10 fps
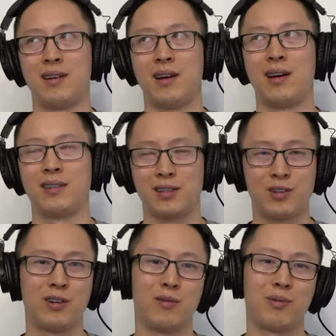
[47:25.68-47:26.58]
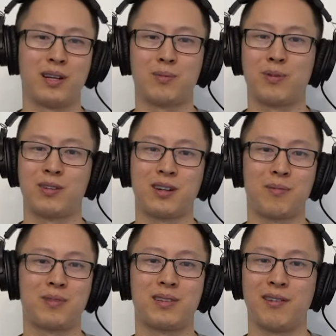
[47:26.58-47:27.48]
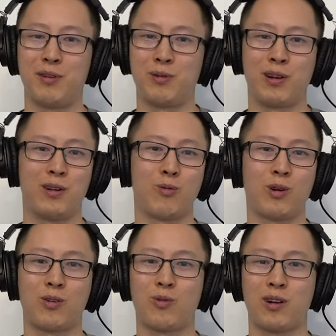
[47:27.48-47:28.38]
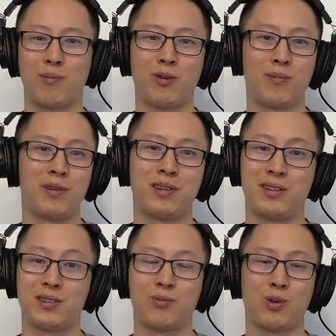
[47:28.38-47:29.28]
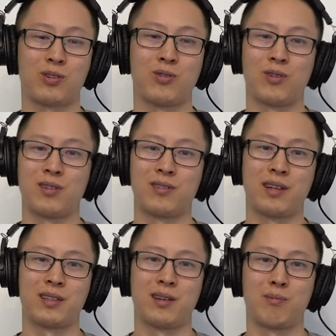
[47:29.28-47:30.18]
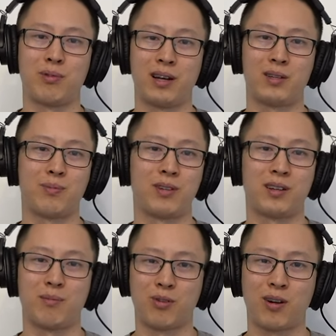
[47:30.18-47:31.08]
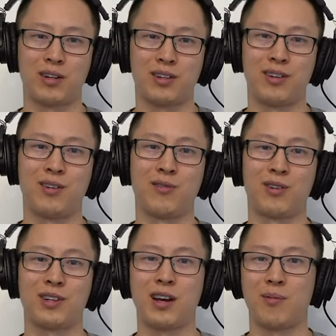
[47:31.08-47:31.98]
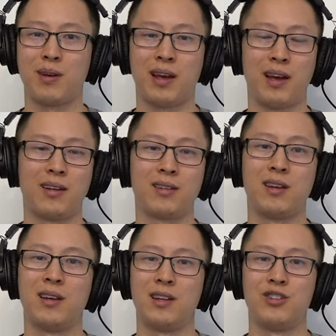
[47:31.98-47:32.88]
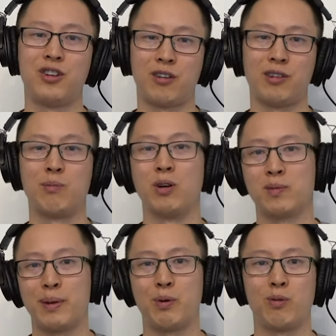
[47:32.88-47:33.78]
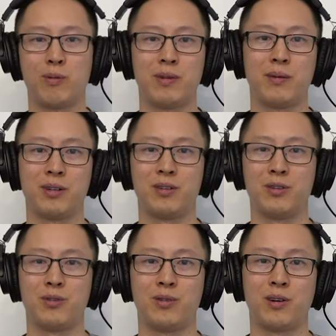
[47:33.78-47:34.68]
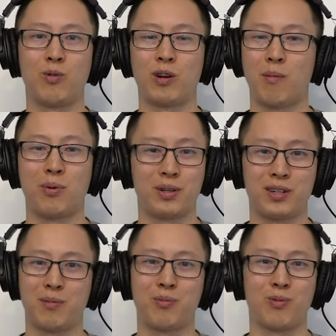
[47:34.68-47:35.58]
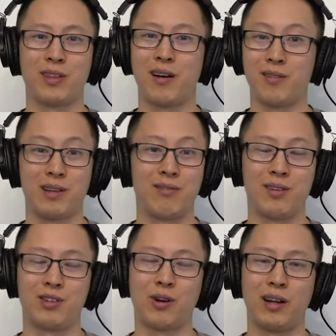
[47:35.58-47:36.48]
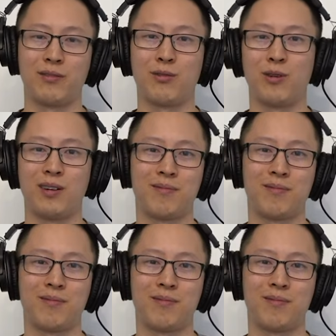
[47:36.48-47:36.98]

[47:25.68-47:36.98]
uh, the pseudo planche push ups. If you wanted to work one arm pull up, you could just work towards like the planche push up progression over time. And generally, most people will be able to do a one arm push up without even training for it.